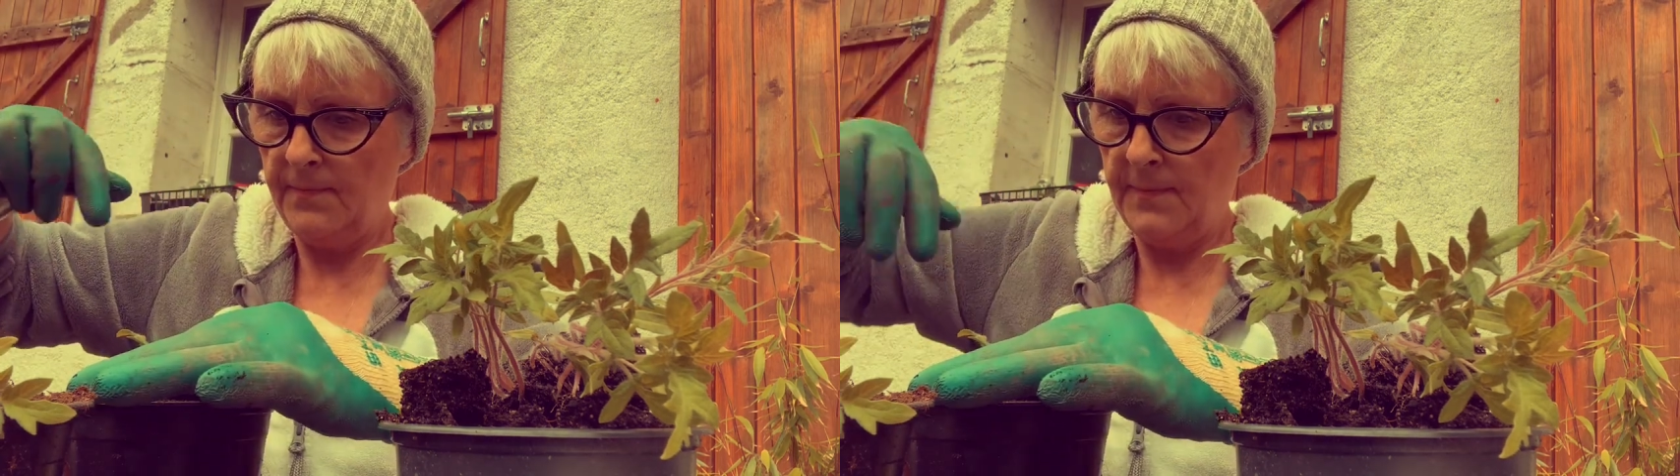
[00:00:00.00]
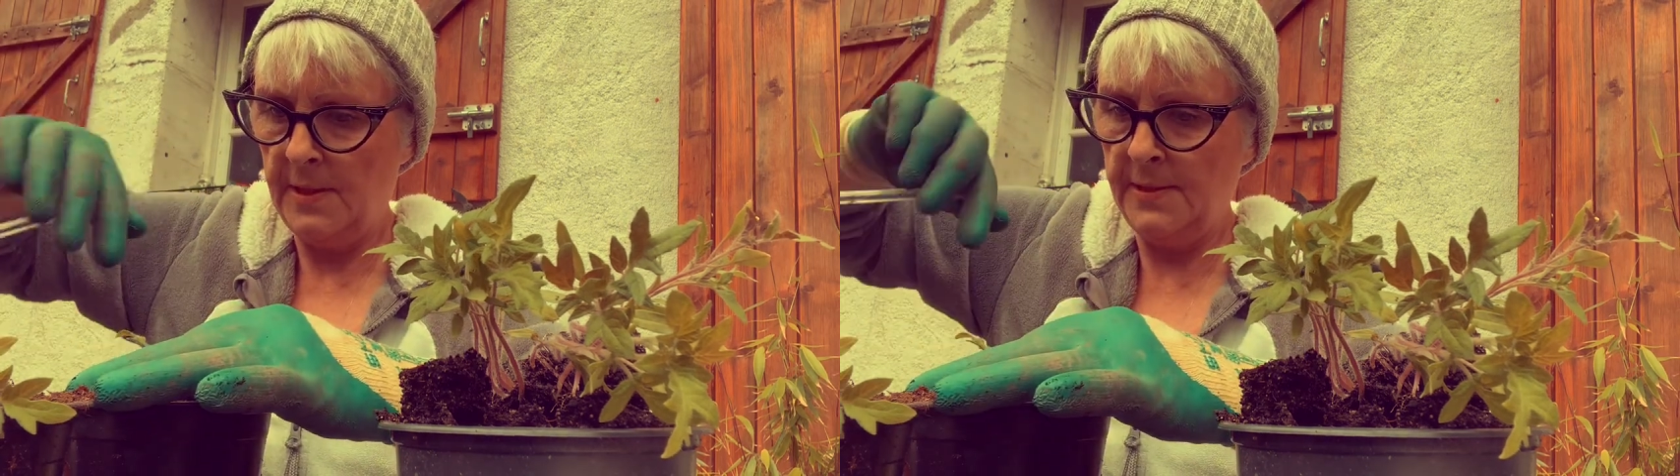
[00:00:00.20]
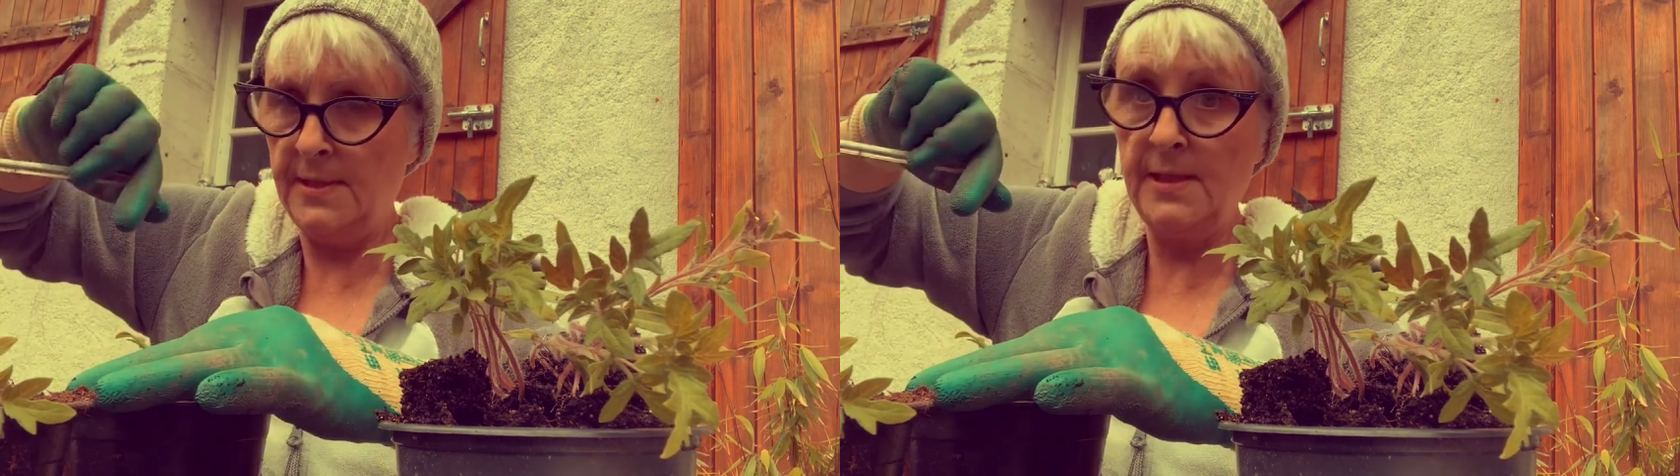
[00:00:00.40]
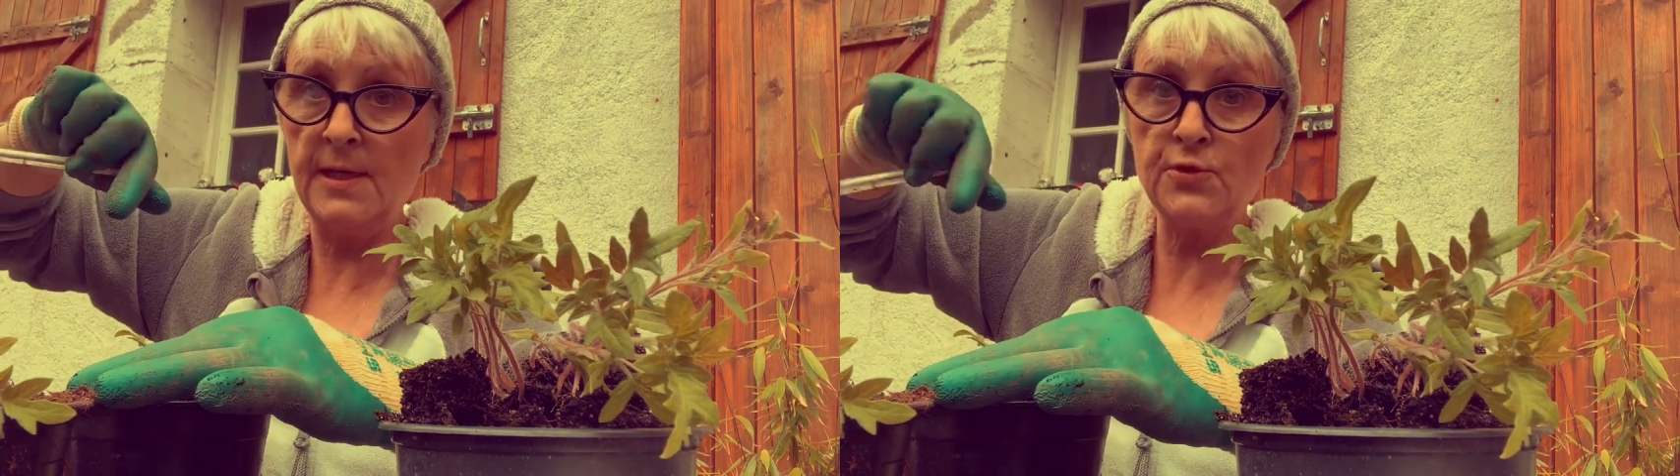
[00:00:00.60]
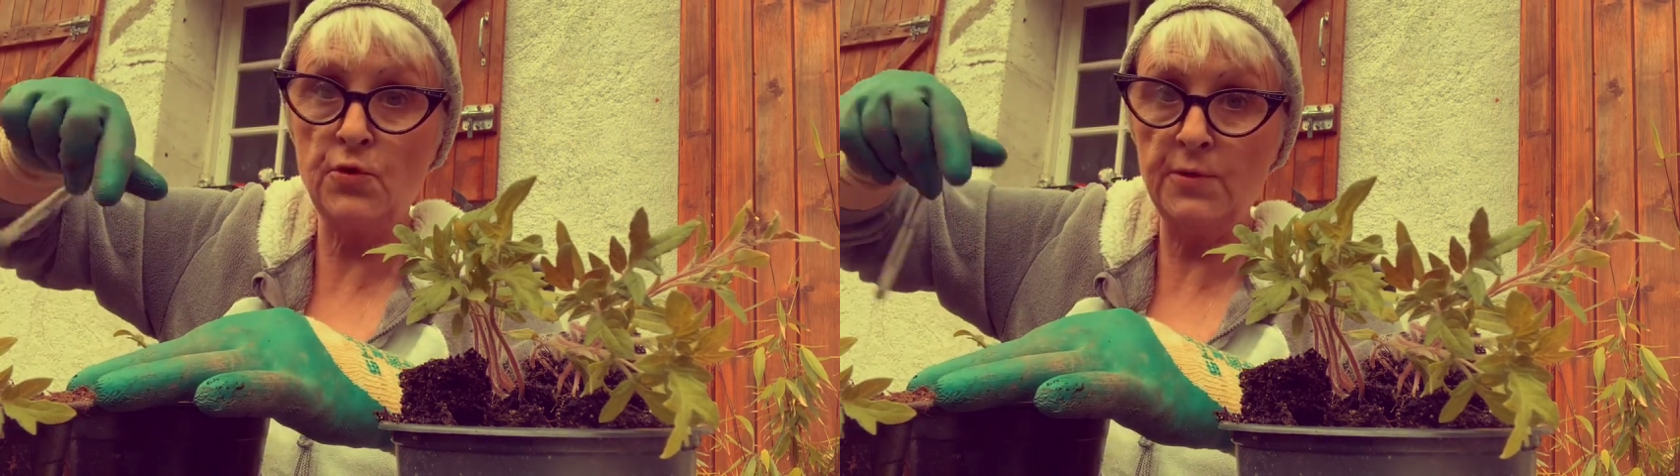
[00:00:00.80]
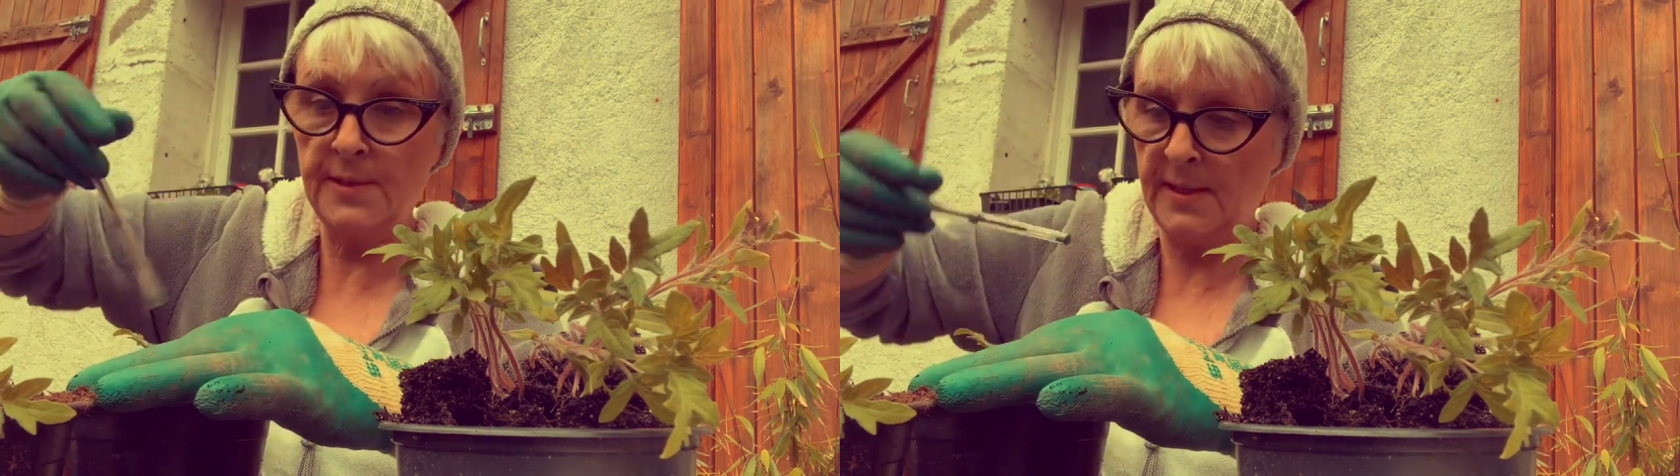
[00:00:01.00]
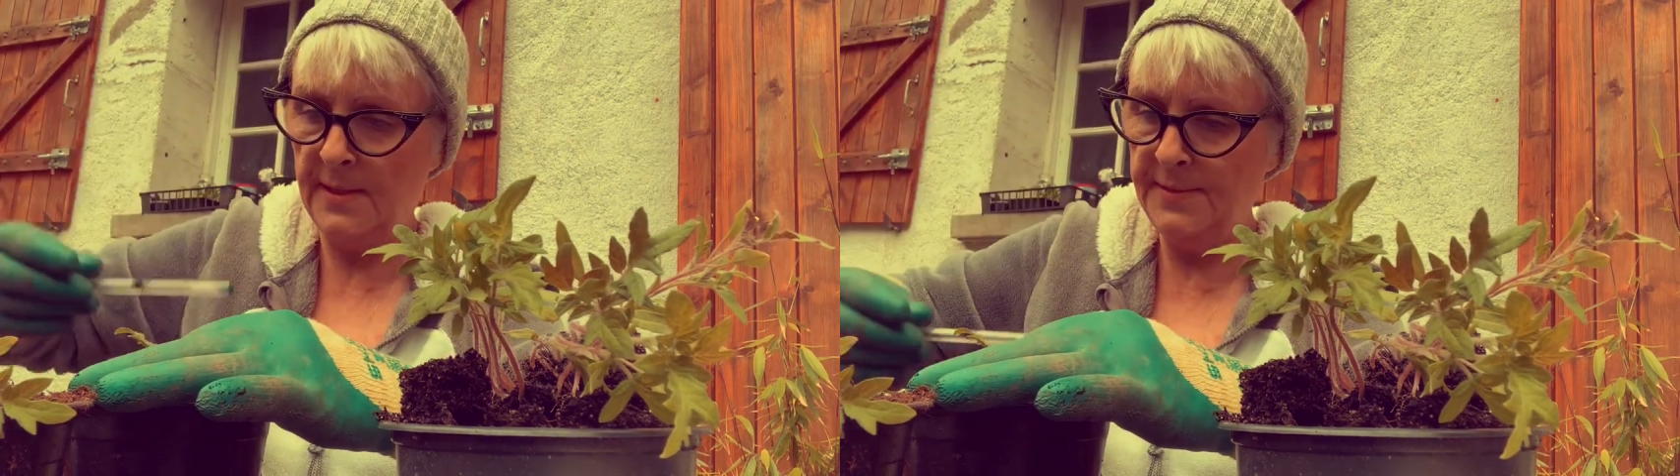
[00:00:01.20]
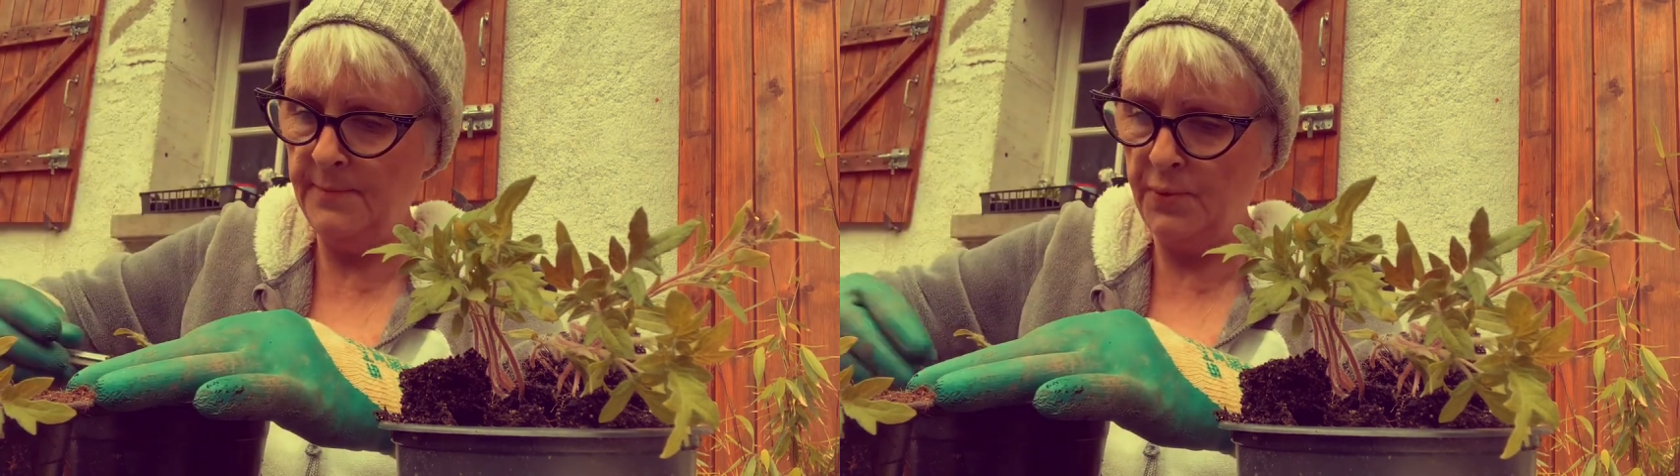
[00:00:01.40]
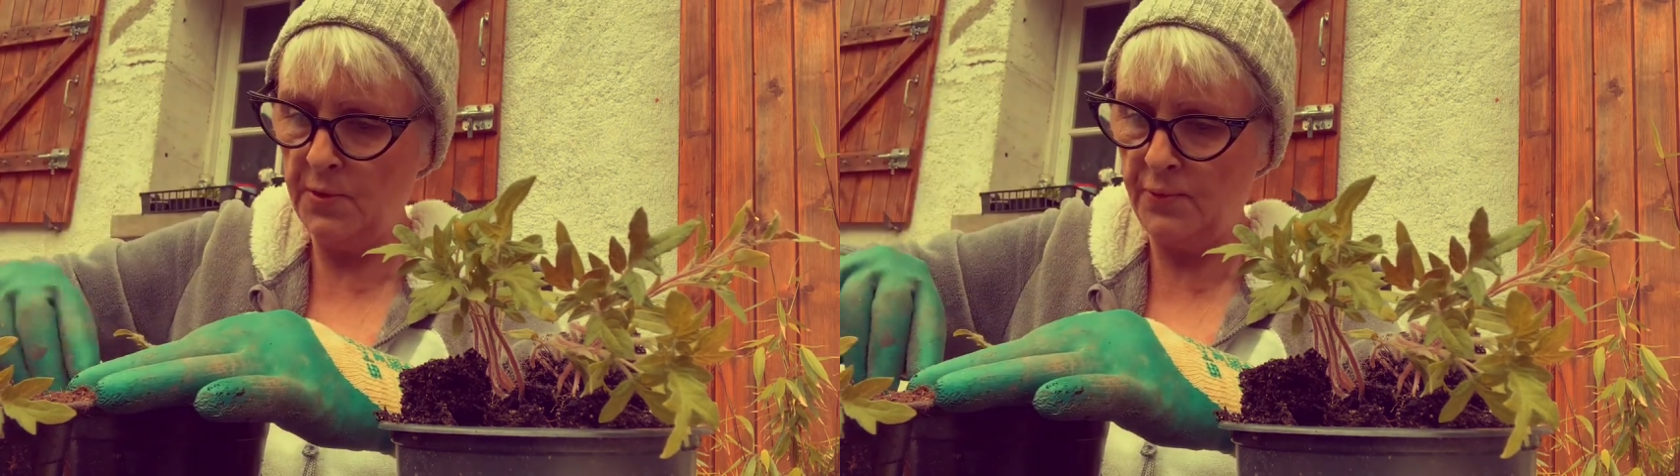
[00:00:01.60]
and he has got the gardening bug,